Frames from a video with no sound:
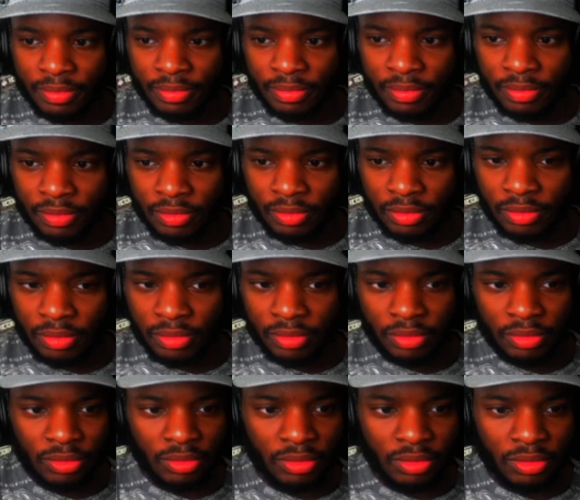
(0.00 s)

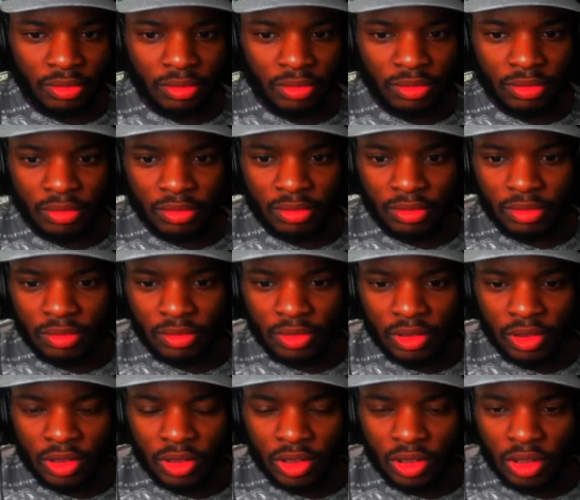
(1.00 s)

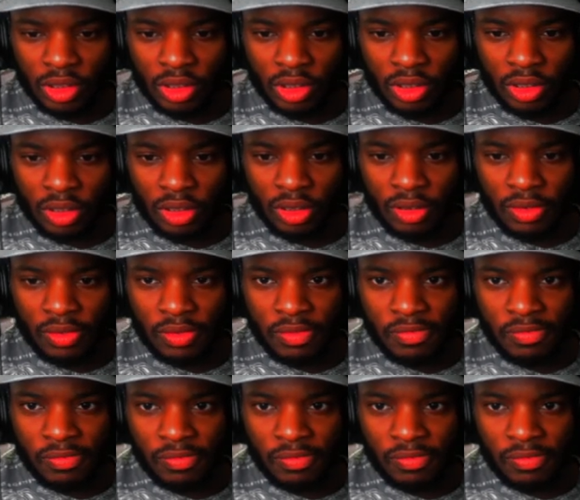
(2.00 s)
Nobody speaks.